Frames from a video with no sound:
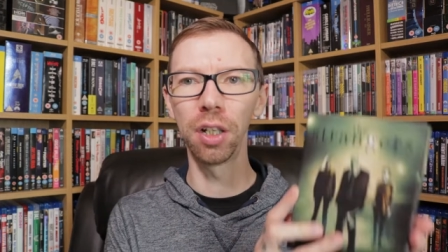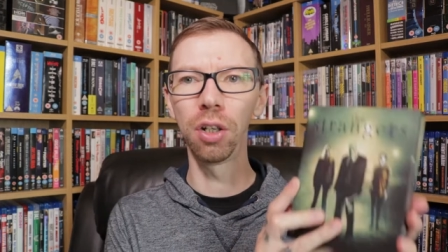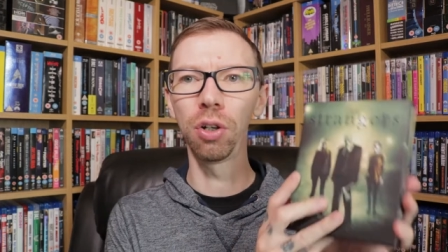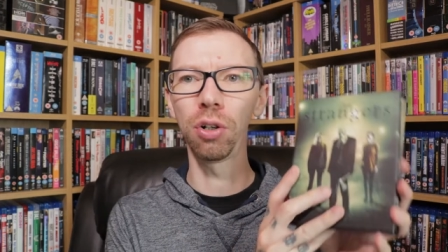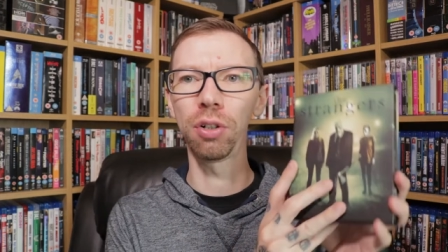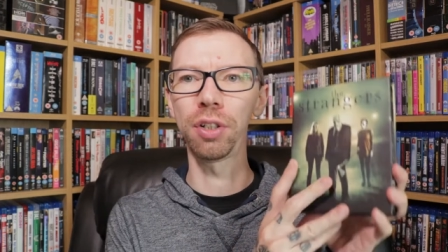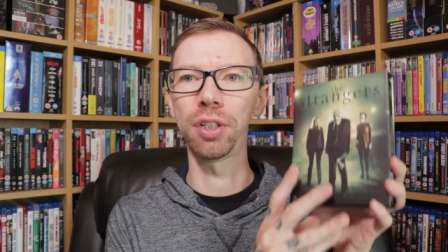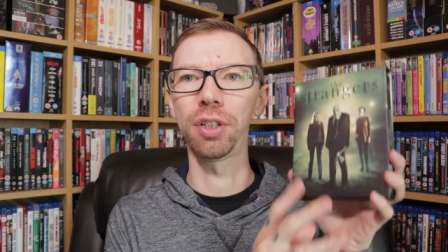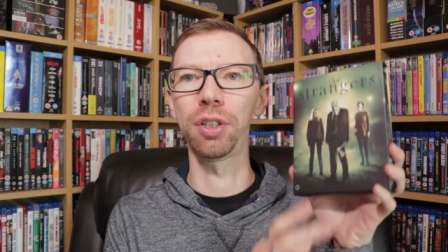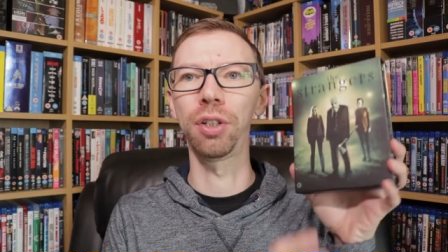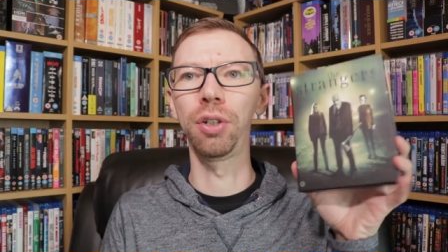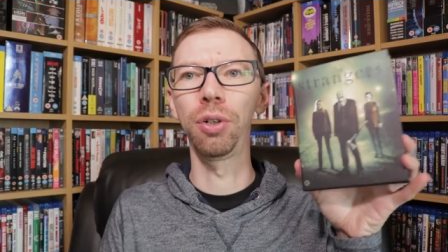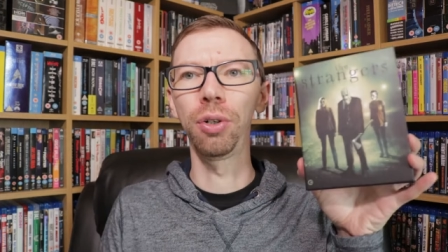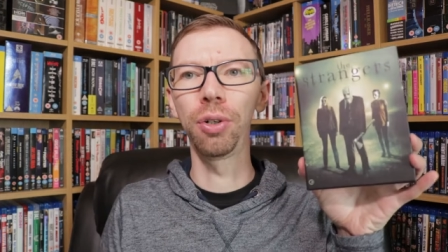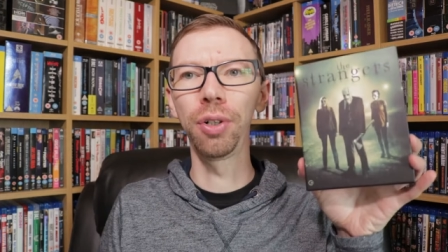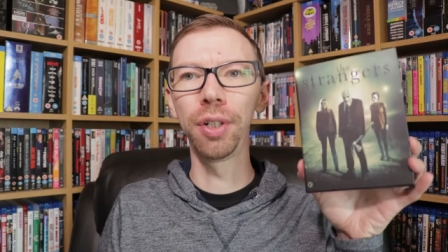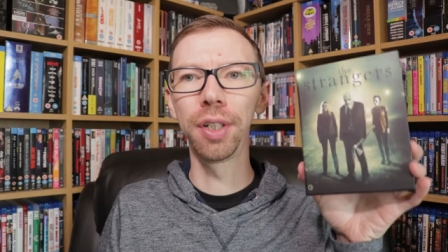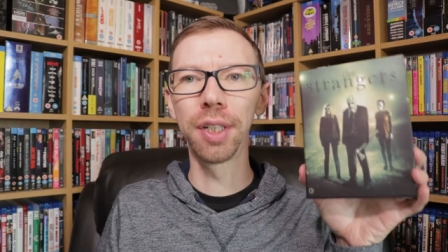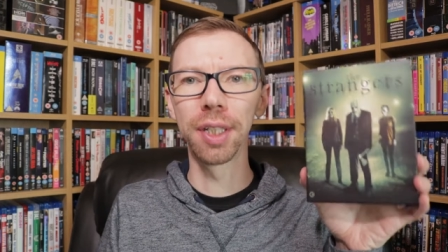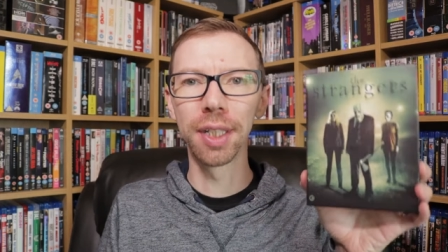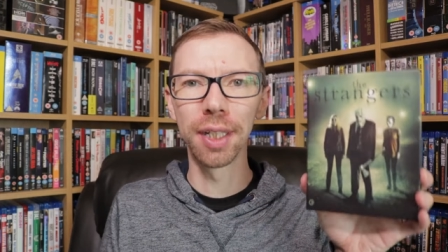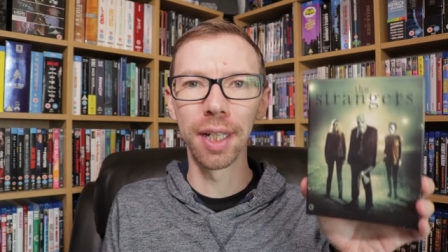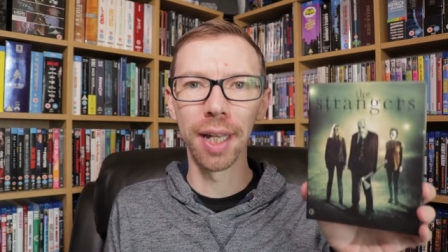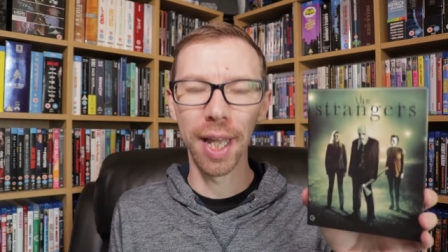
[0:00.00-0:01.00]
Looks
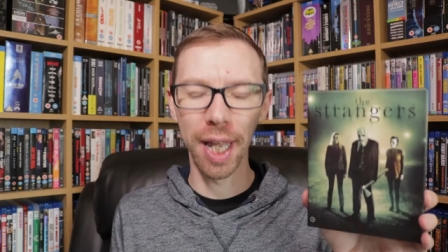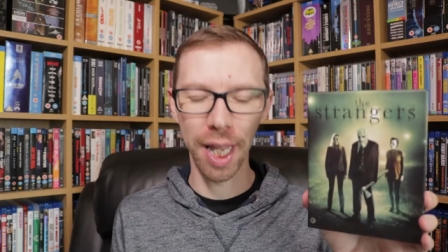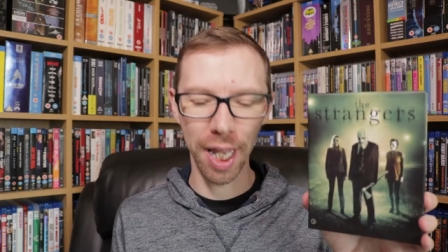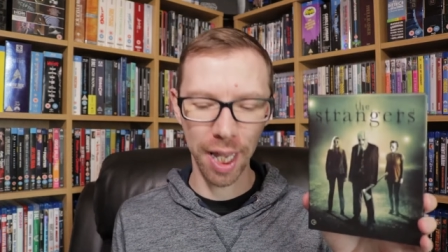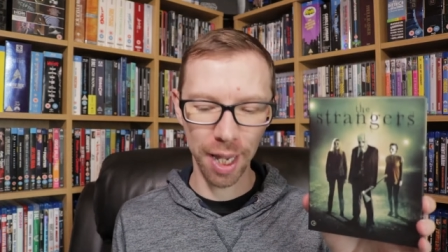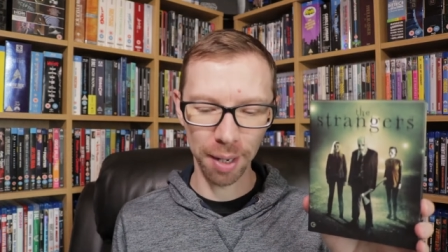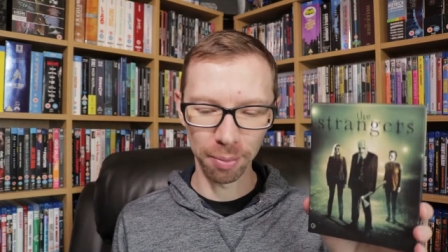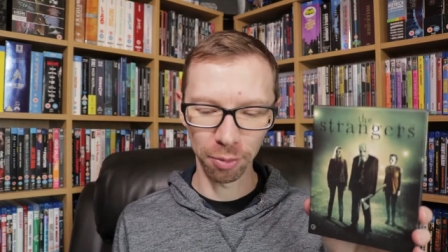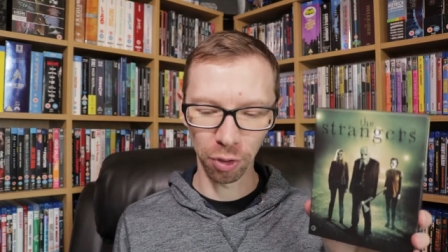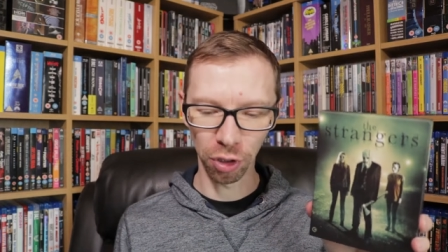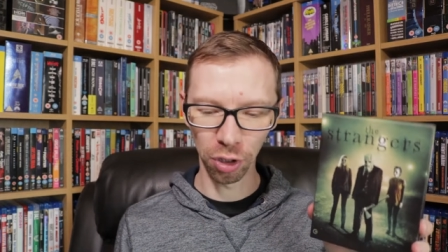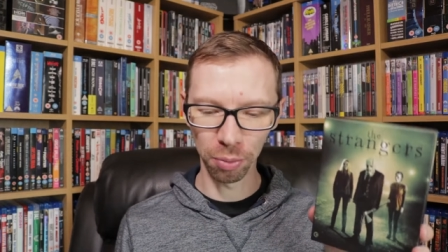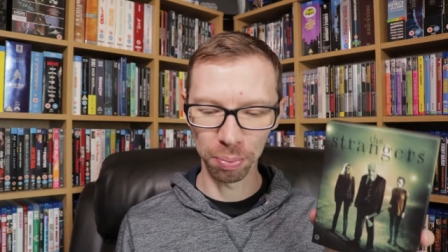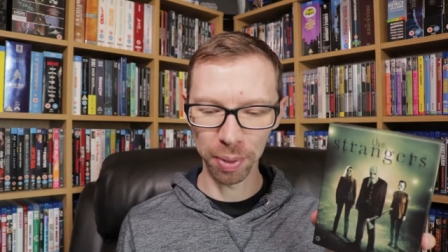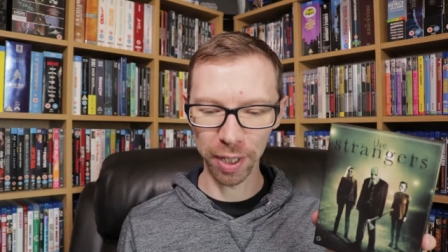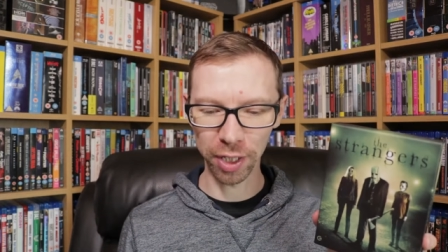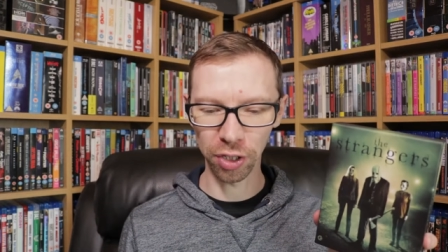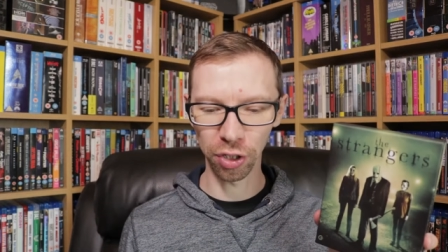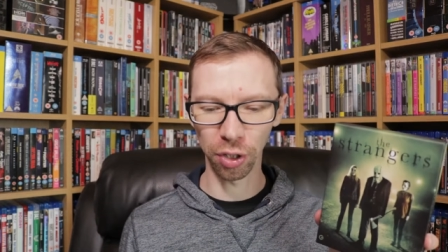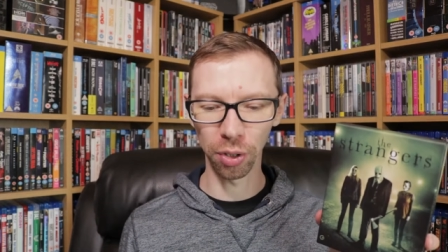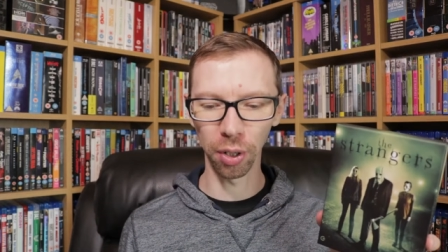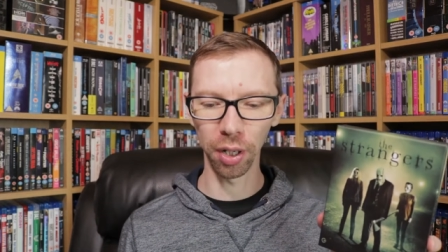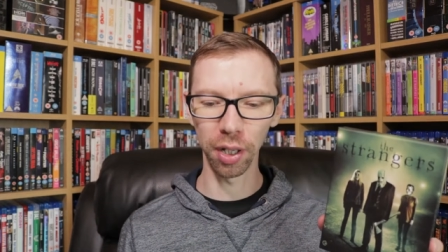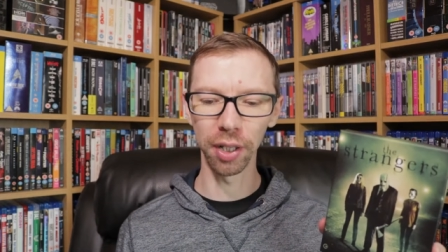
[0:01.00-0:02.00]
good. Good
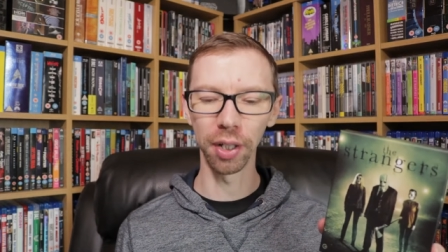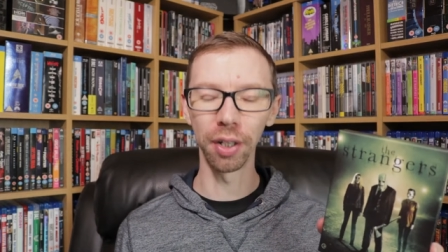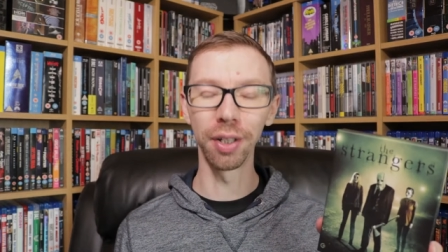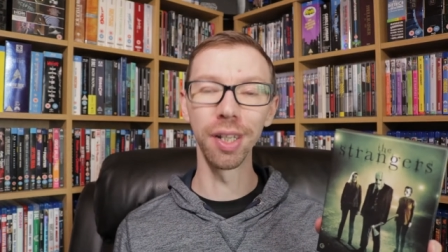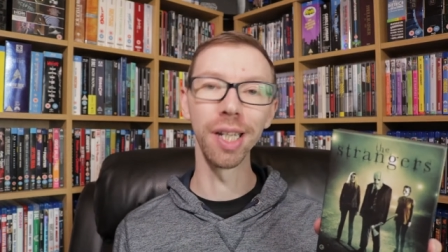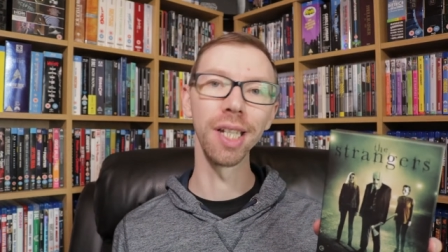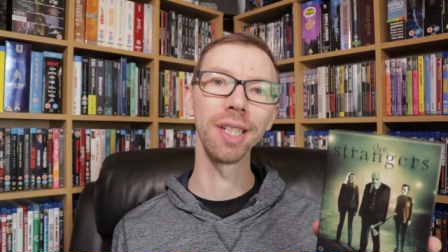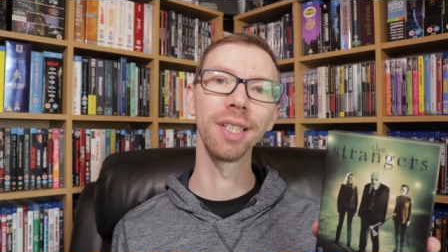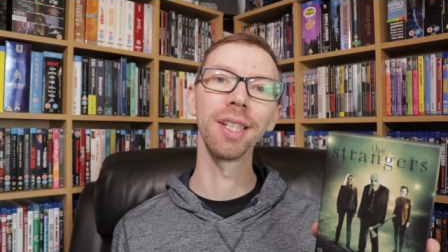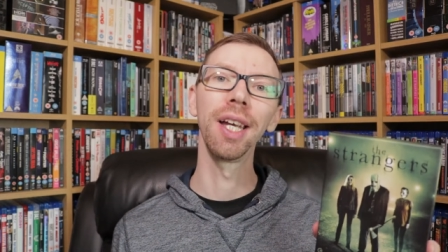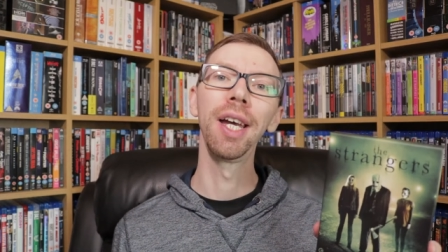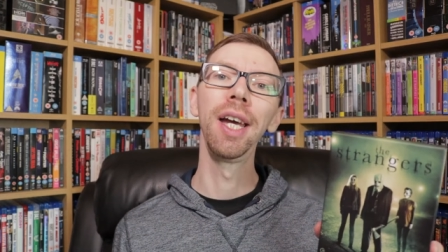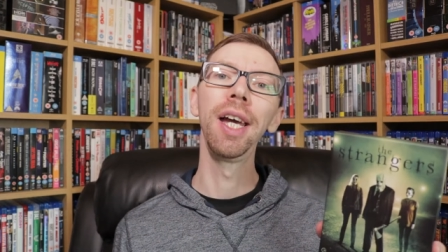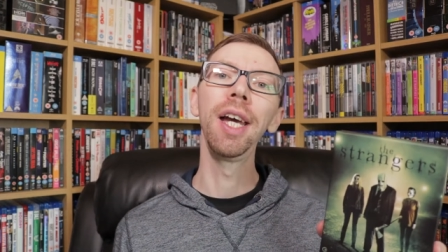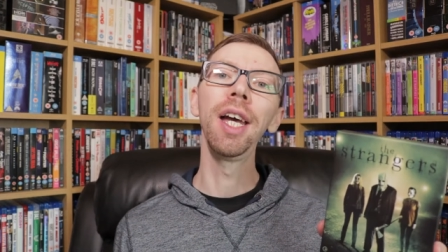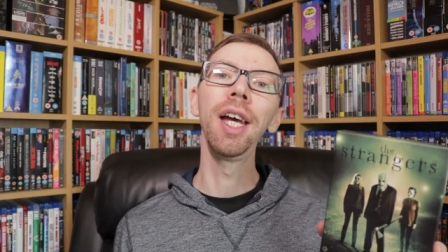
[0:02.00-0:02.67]
picture quality on this.